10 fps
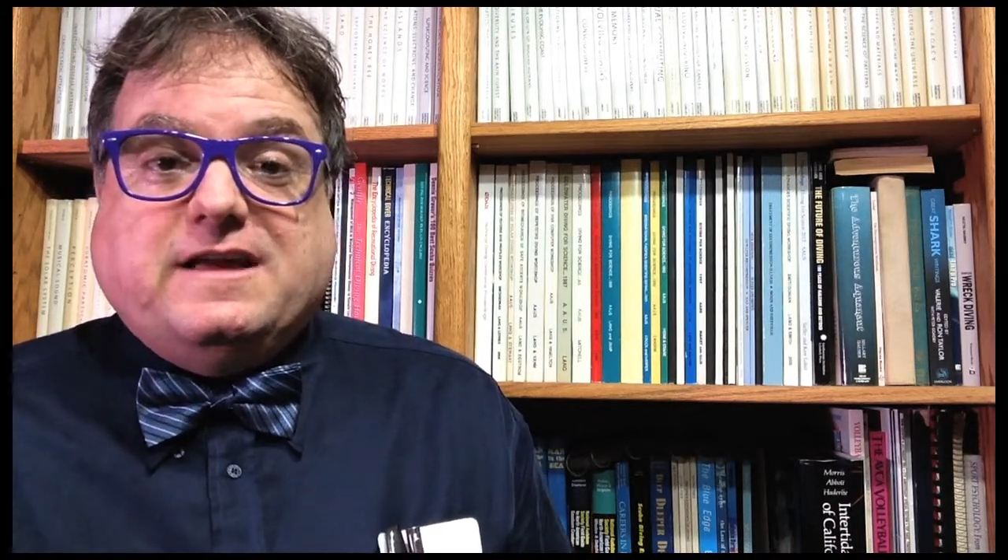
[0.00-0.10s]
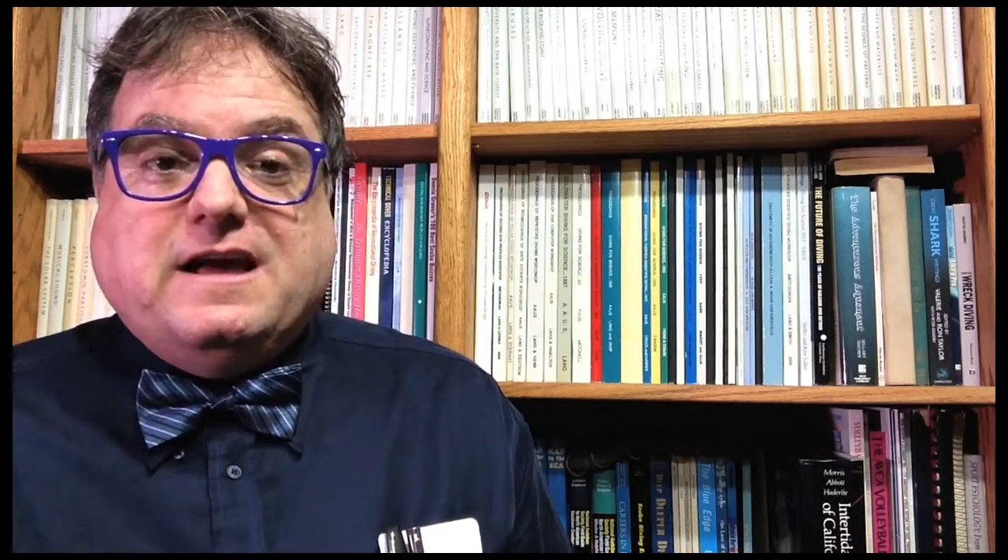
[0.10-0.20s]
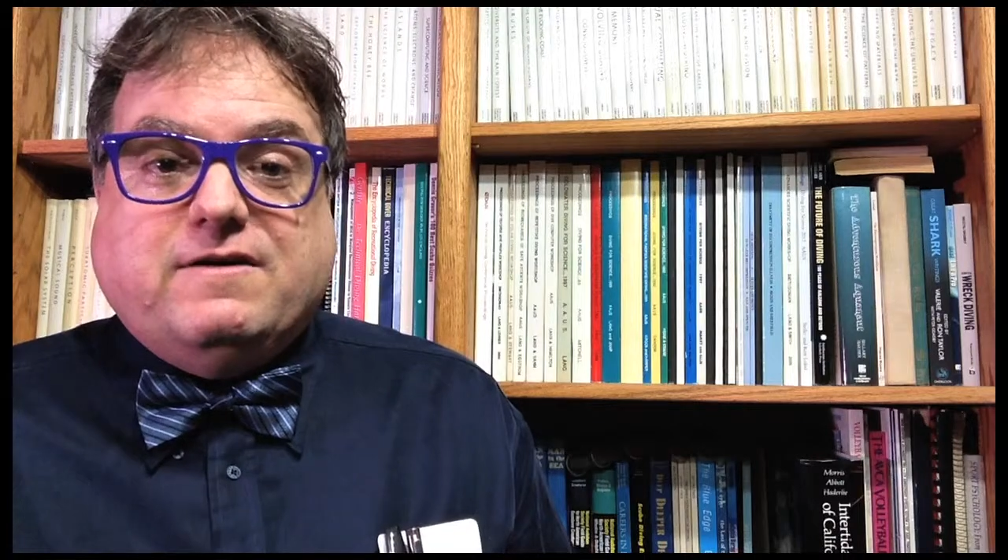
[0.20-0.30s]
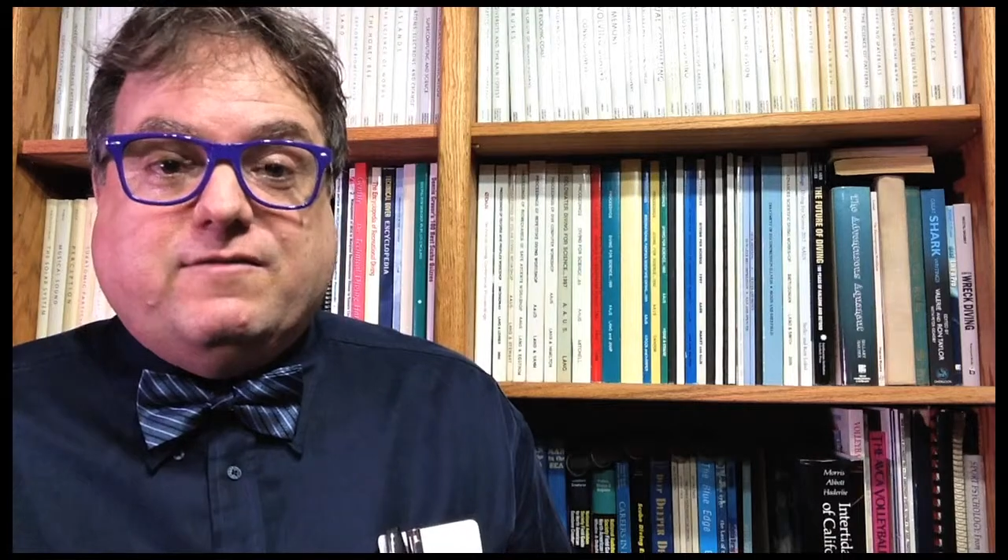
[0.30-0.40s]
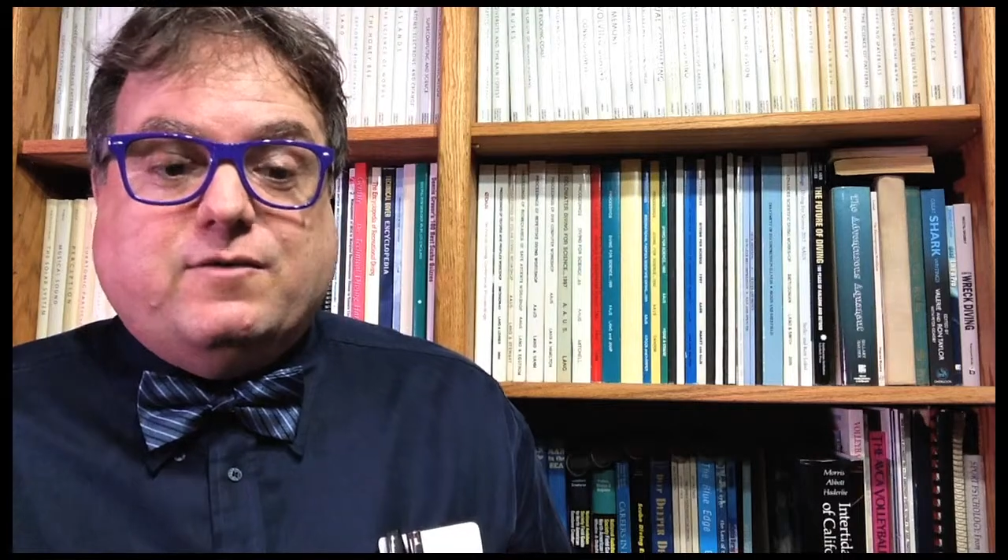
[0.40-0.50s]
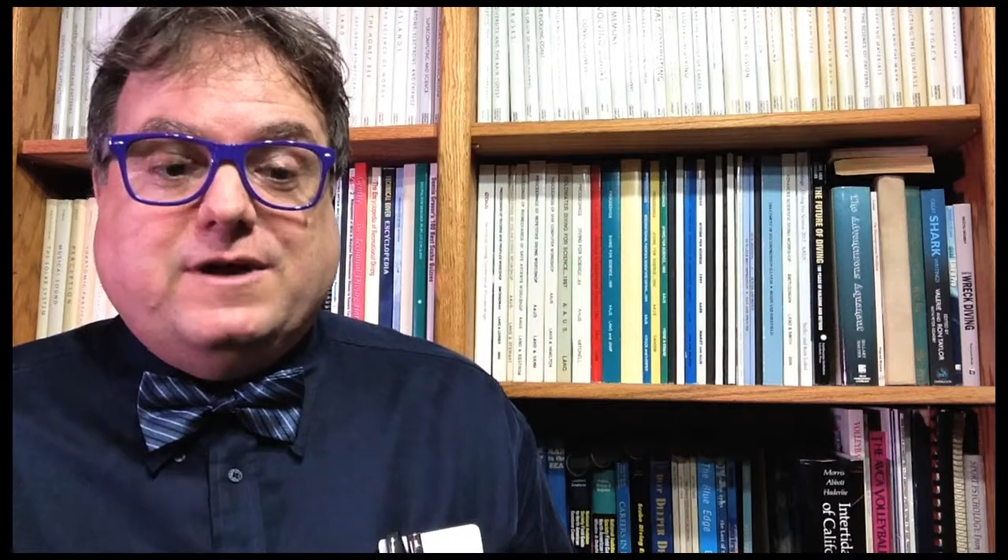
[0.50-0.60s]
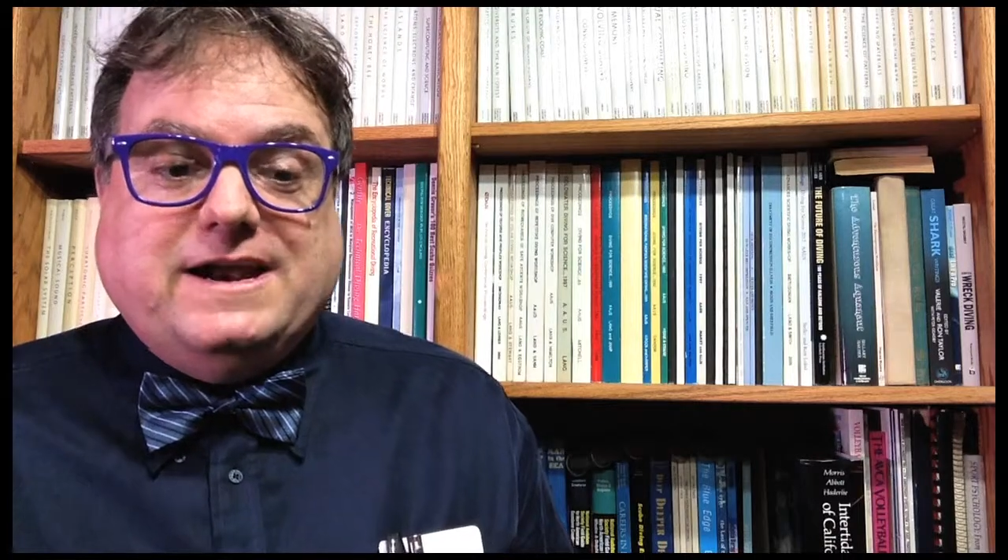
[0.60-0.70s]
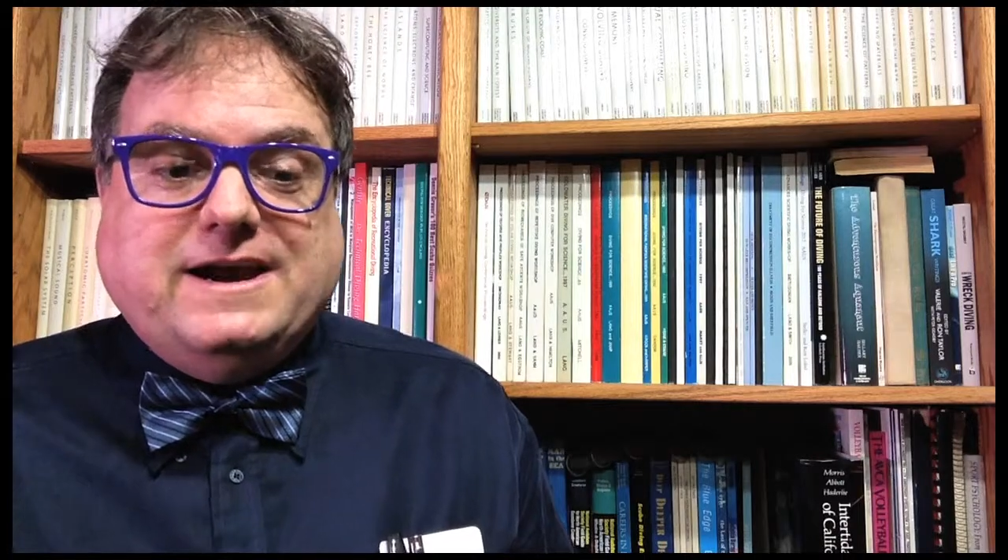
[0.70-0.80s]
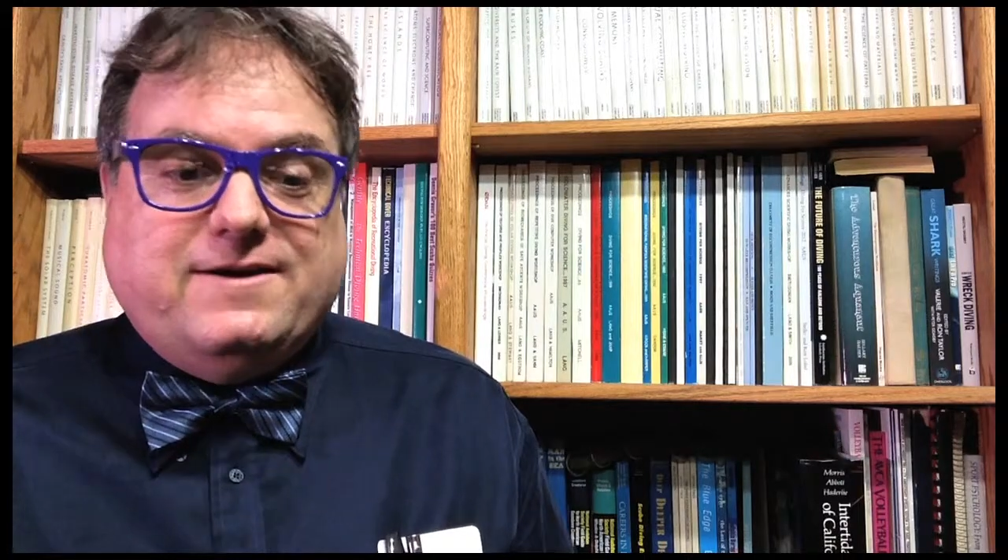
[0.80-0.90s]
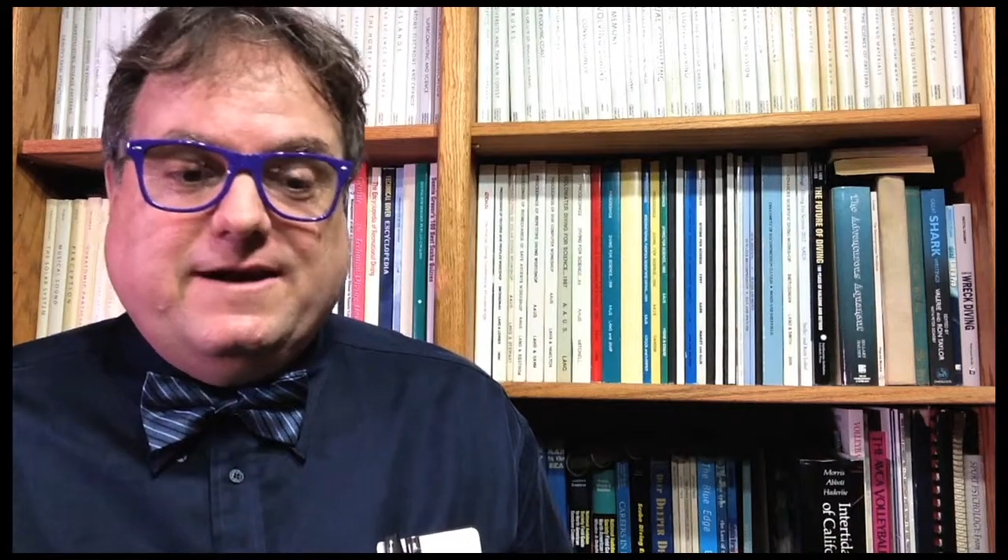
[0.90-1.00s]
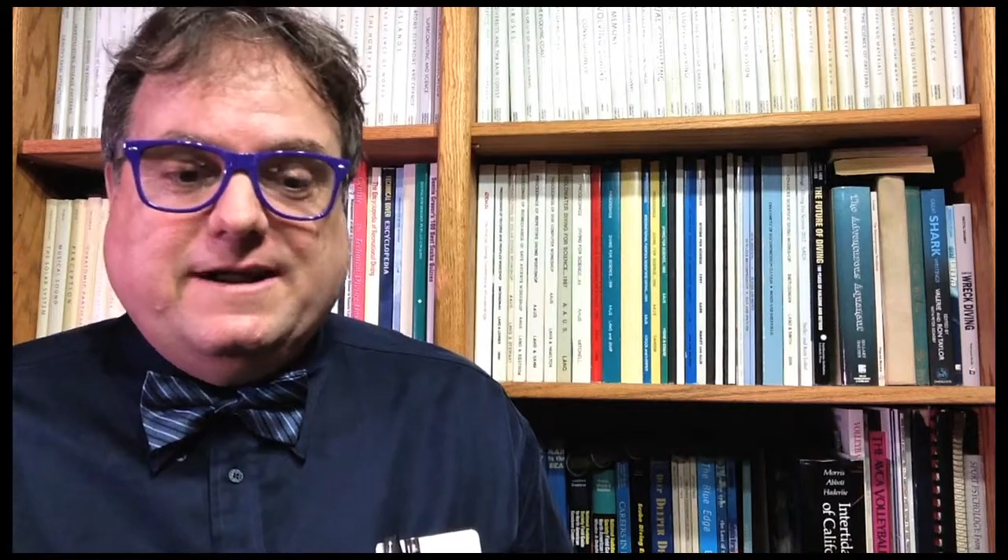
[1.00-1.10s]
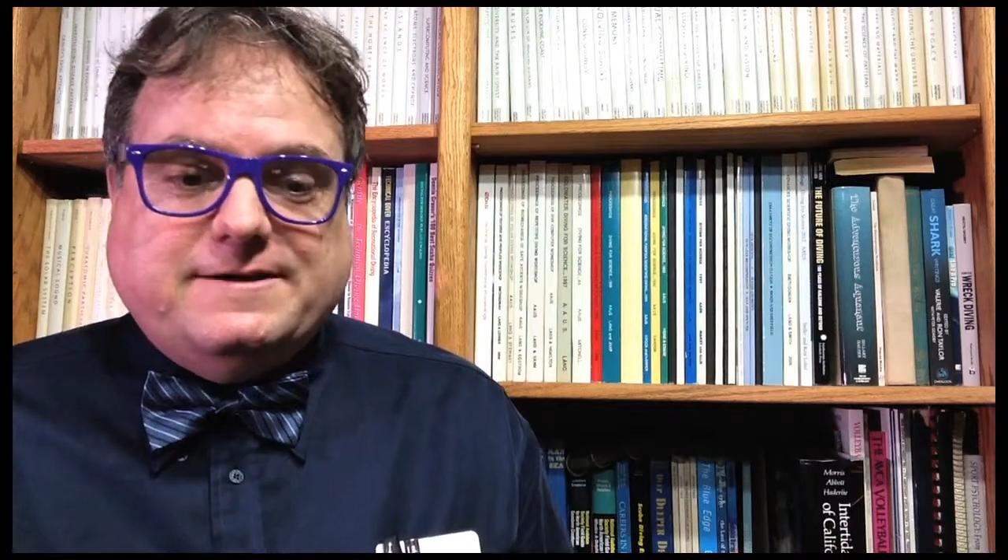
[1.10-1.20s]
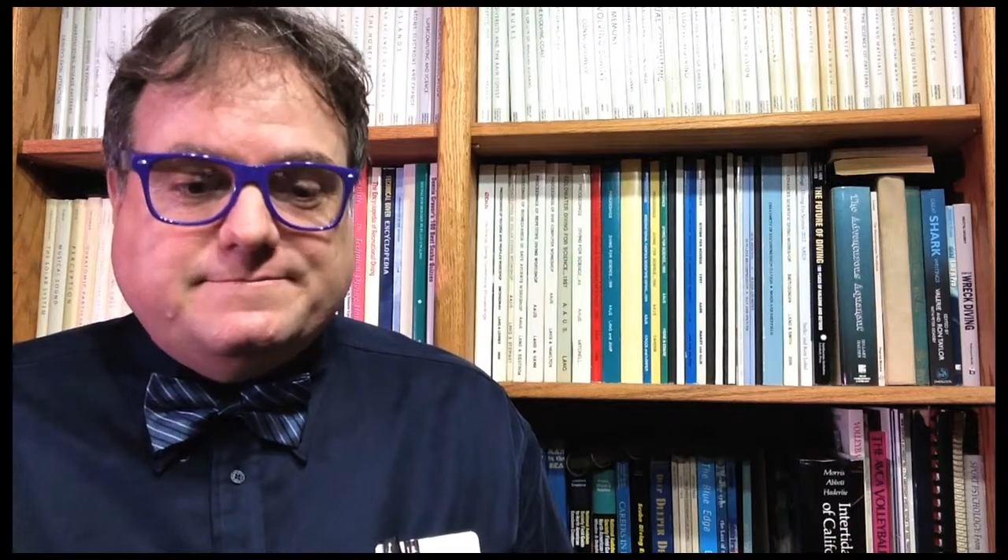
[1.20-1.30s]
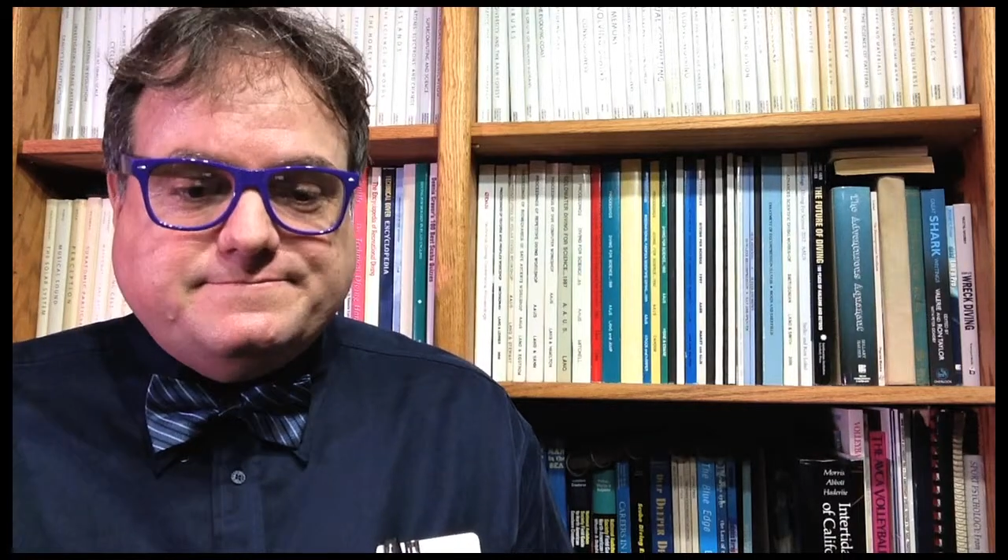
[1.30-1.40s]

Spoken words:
California area.